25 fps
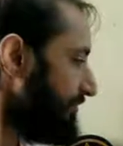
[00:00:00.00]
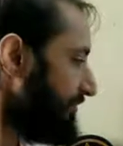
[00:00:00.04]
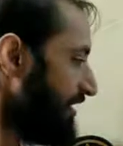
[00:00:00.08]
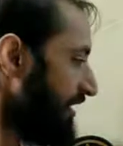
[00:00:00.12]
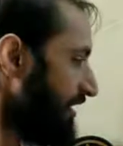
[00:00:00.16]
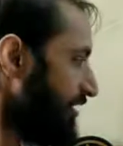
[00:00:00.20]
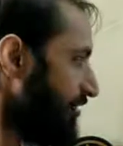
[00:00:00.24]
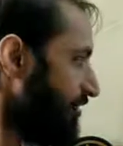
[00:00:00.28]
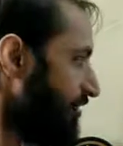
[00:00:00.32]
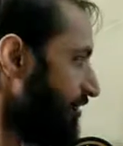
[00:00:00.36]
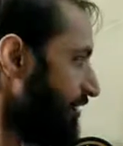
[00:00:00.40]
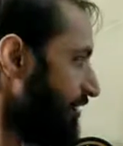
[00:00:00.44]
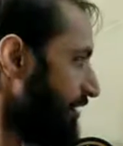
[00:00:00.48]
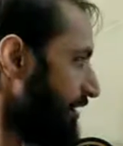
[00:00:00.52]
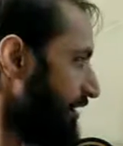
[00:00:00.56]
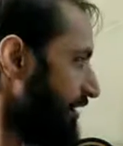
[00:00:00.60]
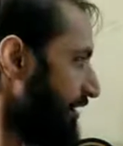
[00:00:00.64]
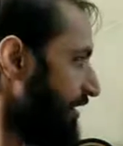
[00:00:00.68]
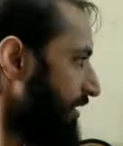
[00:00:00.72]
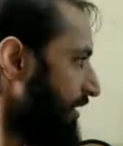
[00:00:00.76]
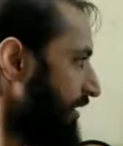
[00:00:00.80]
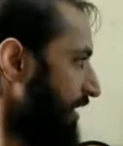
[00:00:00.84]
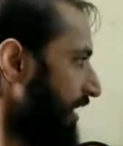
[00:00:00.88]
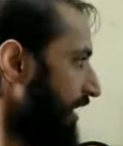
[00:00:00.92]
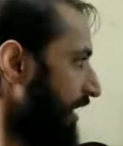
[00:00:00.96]
Now,
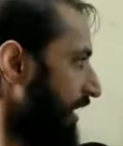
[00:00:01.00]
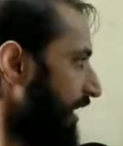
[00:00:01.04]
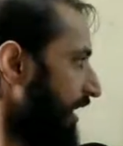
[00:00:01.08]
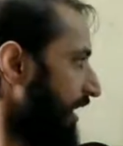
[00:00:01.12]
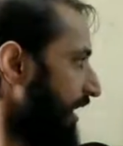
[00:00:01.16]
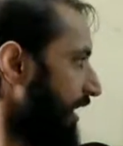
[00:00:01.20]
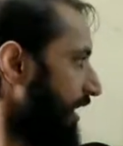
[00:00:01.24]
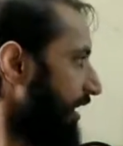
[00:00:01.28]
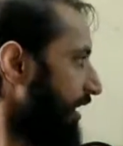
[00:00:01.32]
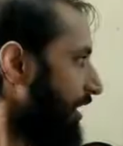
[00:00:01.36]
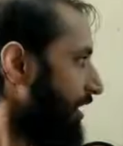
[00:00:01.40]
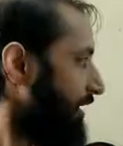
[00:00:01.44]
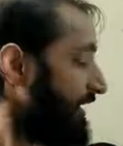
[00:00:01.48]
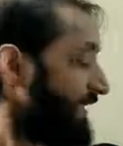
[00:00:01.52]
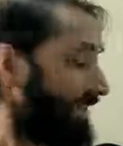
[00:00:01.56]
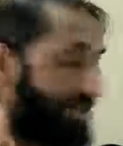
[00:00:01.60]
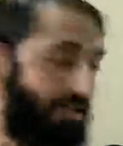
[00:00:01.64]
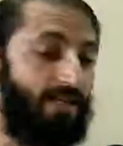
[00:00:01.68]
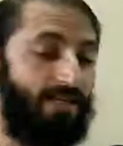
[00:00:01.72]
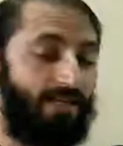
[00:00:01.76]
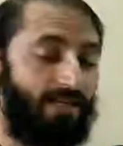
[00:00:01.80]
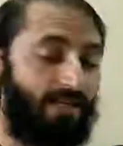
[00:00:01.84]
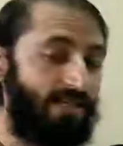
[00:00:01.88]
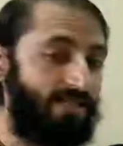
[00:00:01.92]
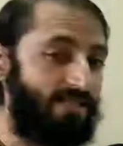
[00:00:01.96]

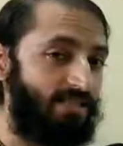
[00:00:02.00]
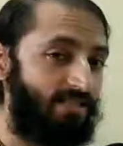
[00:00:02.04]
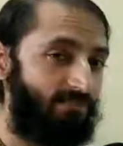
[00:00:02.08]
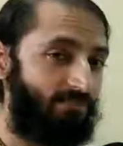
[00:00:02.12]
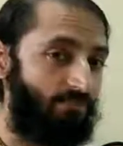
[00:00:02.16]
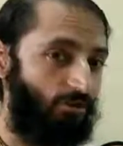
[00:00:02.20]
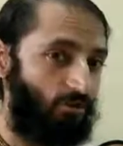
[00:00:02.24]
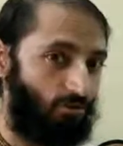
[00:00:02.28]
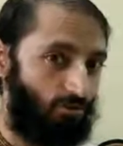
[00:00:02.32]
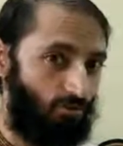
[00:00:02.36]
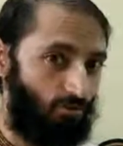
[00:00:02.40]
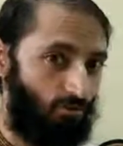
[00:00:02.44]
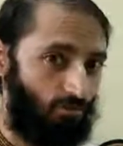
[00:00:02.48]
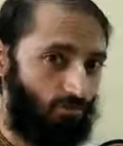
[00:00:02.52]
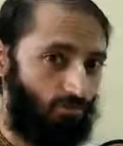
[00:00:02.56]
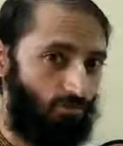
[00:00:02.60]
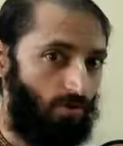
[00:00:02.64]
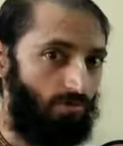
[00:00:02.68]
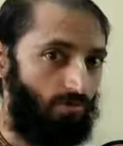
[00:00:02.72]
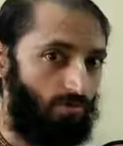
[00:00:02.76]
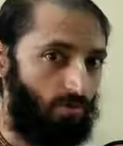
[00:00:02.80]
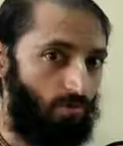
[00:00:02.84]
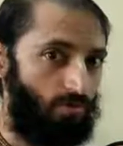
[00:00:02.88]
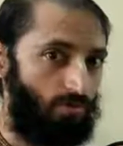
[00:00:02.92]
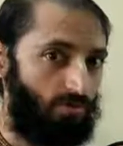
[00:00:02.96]
he can shift also,
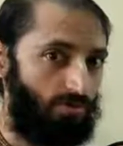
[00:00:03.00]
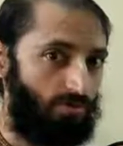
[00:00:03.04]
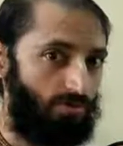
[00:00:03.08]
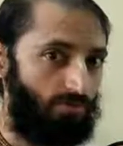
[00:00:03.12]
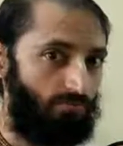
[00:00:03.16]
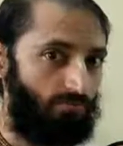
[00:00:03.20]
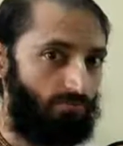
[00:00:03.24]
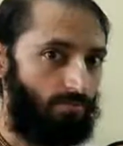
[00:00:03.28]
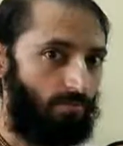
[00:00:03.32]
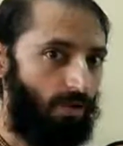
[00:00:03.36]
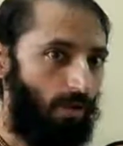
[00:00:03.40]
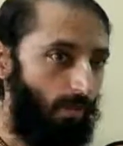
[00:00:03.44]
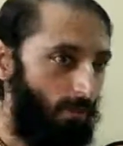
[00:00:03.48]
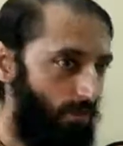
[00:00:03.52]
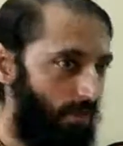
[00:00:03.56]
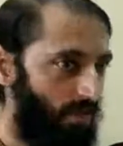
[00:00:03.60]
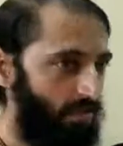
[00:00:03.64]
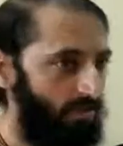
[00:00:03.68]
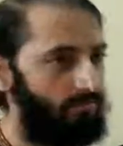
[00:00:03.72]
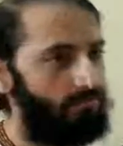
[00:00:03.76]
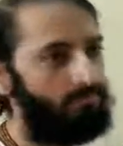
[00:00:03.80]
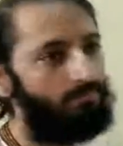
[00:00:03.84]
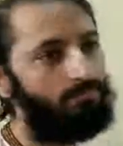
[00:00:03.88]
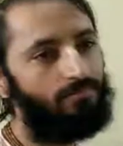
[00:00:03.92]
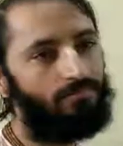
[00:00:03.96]
of course.
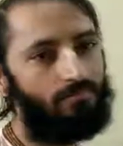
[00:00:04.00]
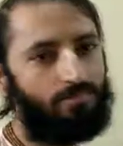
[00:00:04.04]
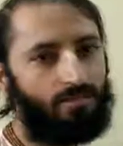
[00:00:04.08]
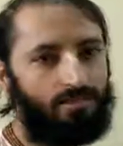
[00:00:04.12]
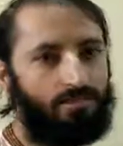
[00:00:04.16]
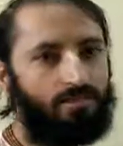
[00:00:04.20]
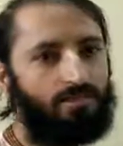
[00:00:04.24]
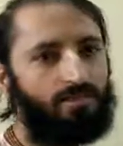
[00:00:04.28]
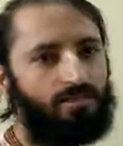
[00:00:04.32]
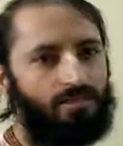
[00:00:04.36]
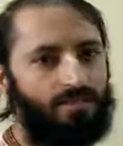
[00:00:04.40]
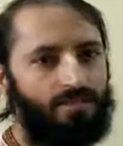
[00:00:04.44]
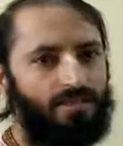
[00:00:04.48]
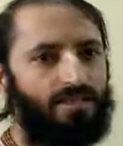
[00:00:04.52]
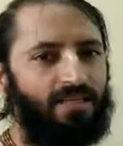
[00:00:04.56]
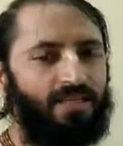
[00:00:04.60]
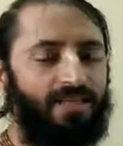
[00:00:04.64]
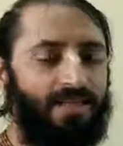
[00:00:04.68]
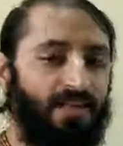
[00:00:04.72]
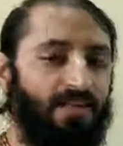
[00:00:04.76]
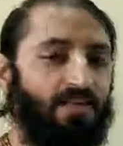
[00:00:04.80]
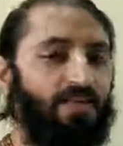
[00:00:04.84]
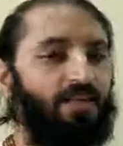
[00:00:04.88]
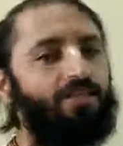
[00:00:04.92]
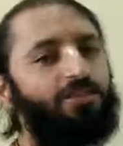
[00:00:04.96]
But he
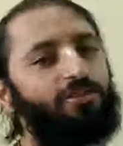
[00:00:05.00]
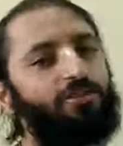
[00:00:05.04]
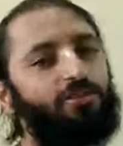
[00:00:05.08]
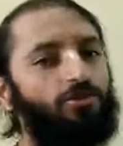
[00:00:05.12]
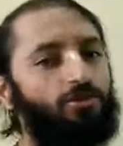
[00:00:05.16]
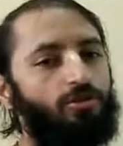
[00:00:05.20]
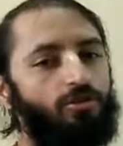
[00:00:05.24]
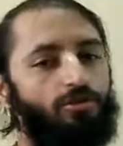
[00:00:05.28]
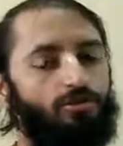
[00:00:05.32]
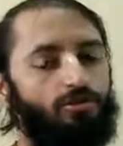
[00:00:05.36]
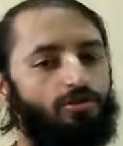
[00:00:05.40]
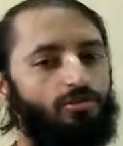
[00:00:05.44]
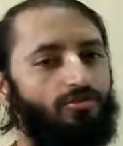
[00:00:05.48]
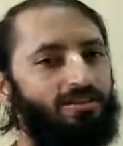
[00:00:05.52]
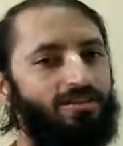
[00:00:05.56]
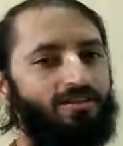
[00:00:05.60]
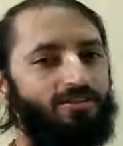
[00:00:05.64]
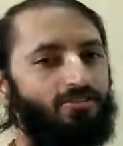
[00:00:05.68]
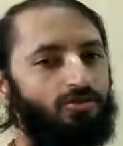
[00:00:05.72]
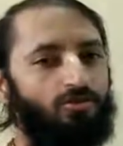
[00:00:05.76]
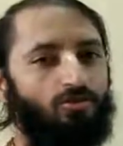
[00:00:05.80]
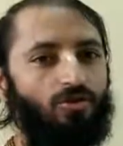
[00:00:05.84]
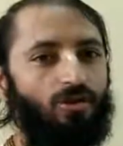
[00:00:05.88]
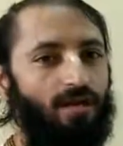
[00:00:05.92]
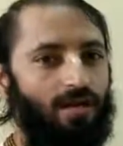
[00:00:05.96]
can continue also. There
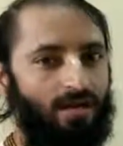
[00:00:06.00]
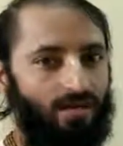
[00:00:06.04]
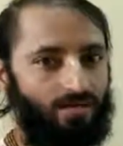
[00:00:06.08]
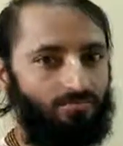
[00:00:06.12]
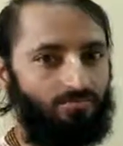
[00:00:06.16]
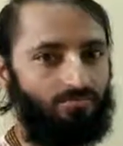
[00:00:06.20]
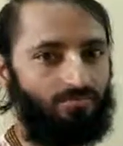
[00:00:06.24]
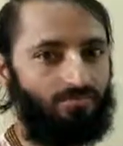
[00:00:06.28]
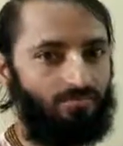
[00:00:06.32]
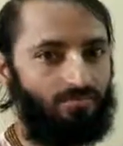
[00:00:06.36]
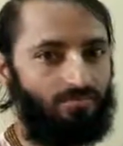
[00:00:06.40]
is no harm.